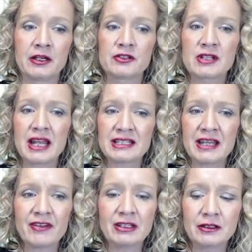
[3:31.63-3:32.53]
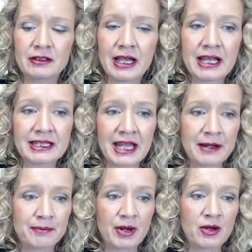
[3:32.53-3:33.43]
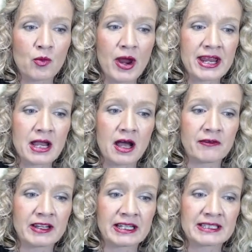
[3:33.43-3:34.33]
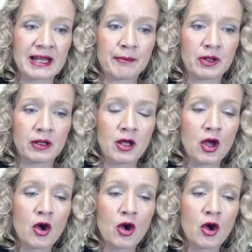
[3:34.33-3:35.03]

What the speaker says: So let's have a look at that by way of example.